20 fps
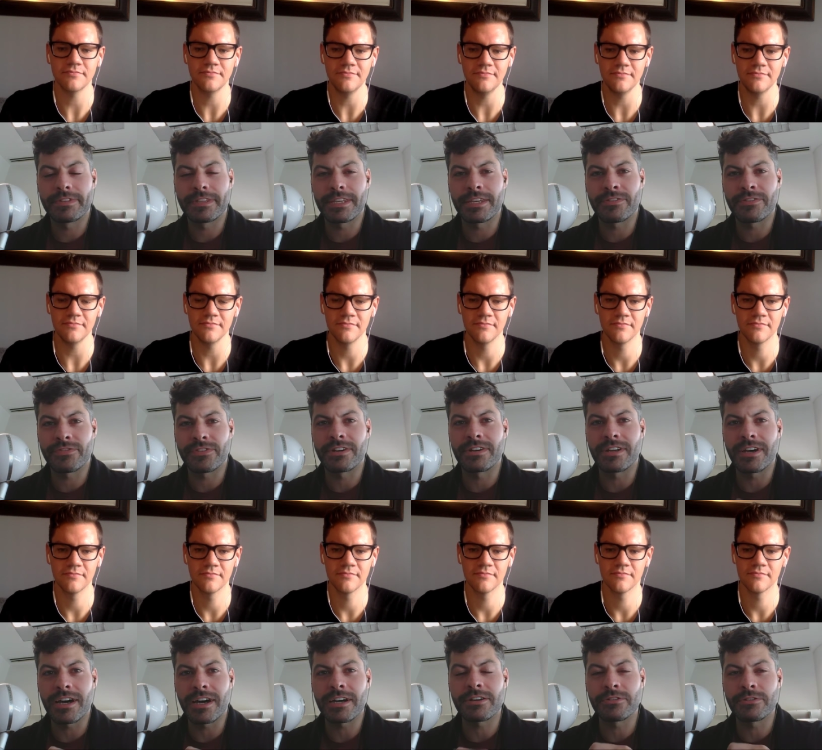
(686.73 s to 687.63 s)
Speaker 1: if they're
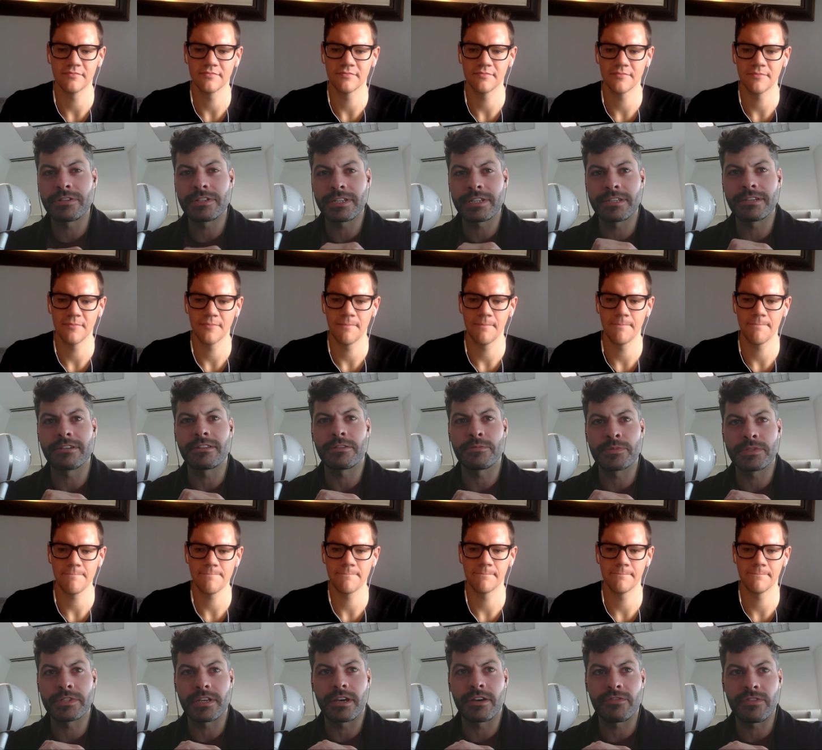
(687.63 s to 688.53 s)
not going to kill
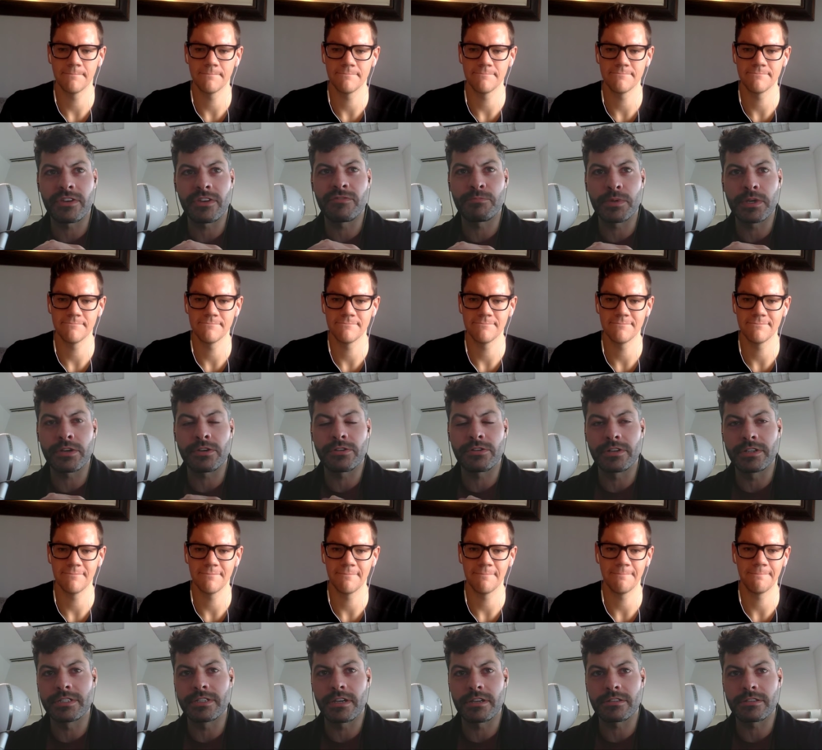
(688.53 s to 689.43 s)
themselves if
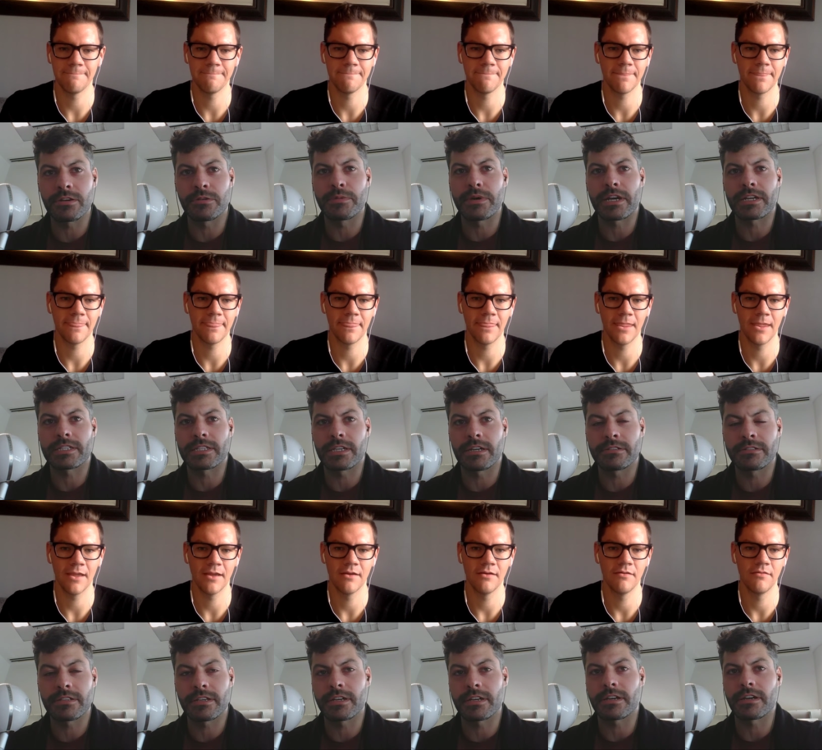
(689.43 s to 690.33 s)
Bitcoin does go back down
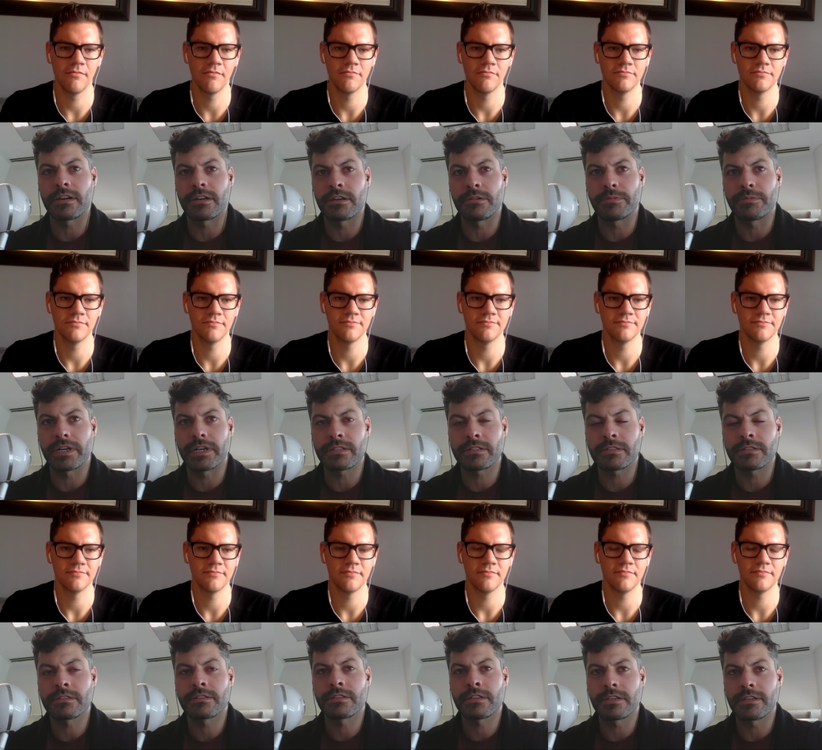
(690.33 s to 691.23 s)
to like
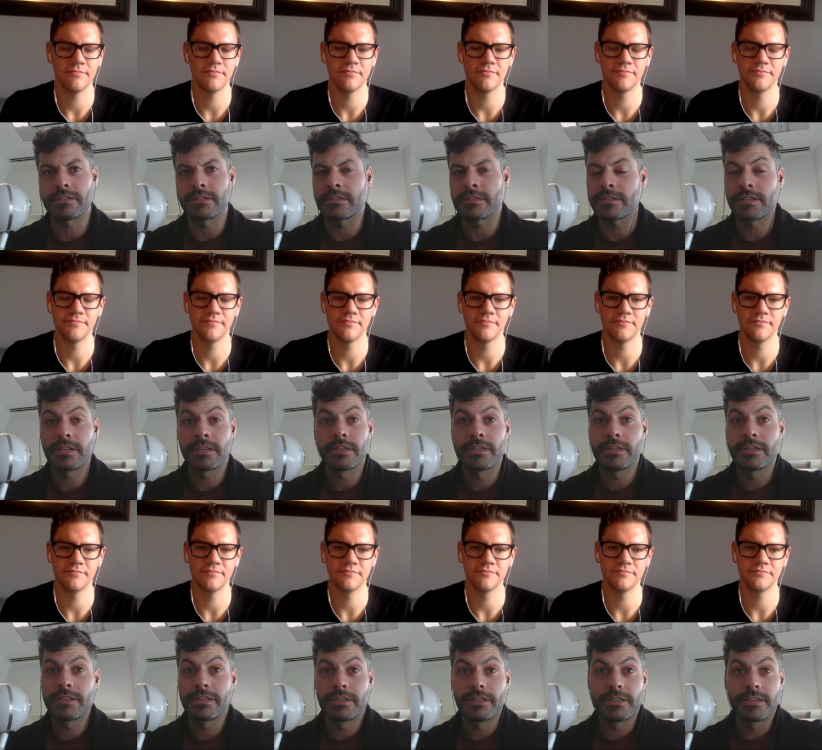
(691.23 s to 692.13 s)
$100, because
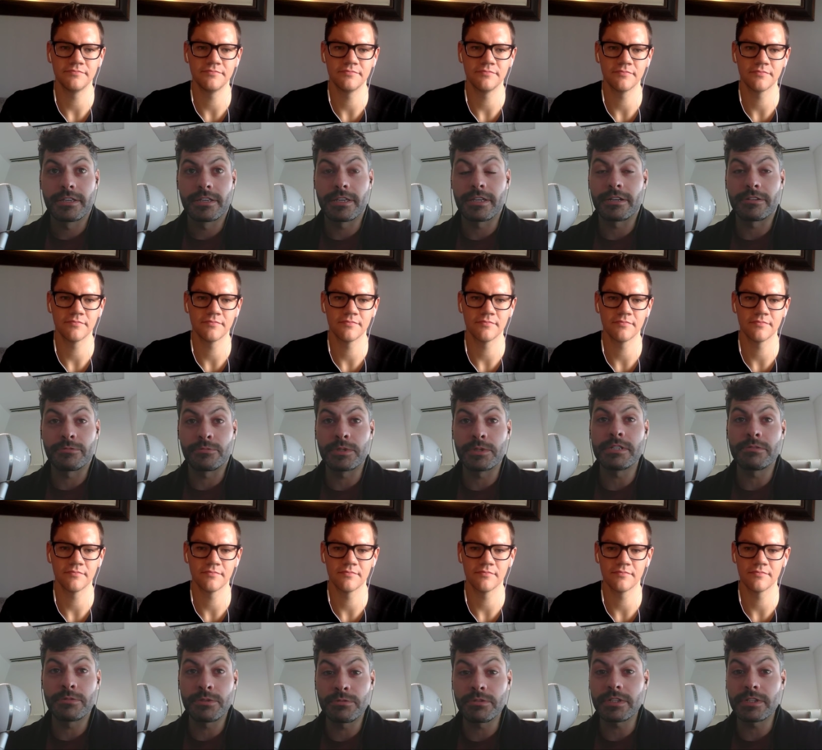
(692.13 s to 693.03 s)
you know we
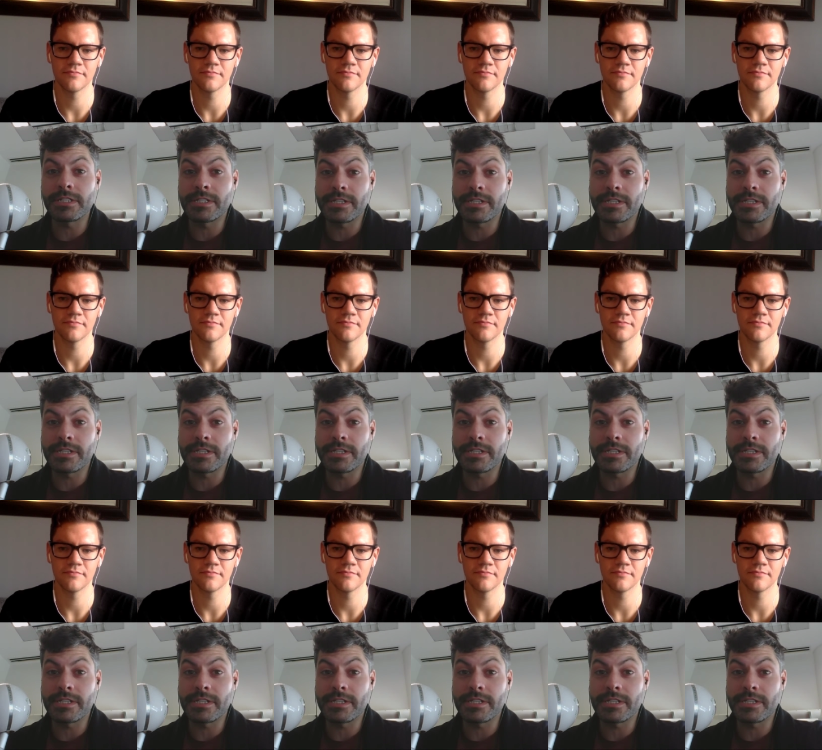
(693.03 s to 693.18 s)
really